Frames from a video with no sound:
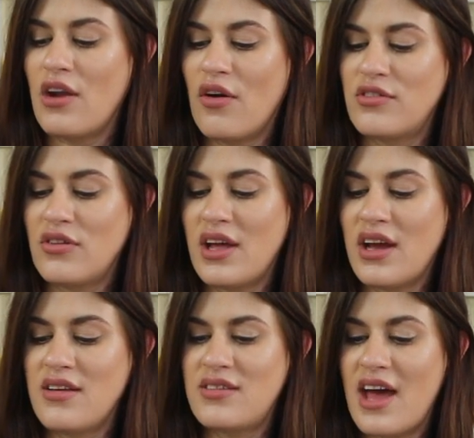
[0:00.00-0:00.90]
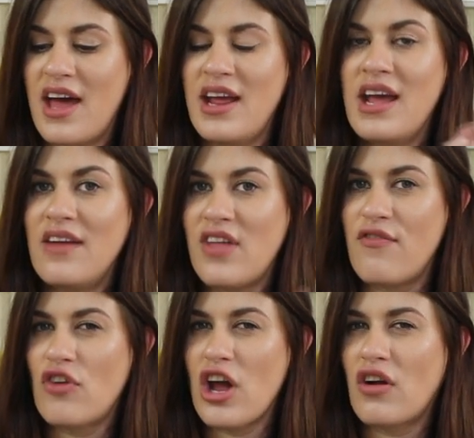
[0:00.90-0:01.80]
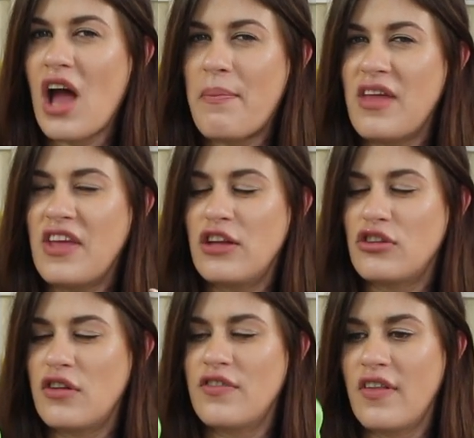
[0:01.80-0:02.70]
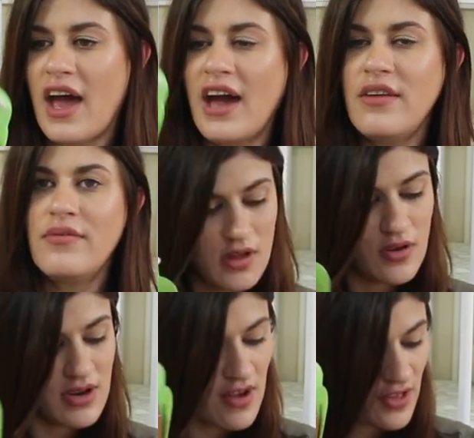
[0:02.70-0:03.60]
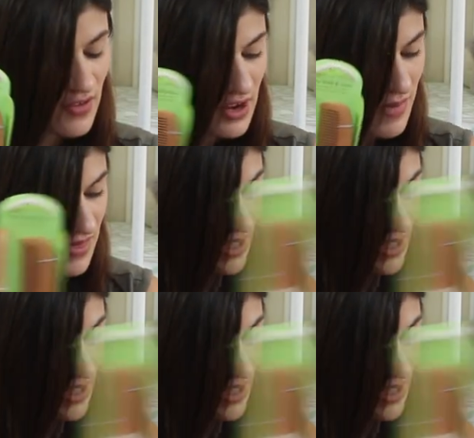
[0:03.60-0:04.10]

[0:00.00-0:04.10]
and also, like I said, they've cradle cap. I think it's good for that. So I definitely recommend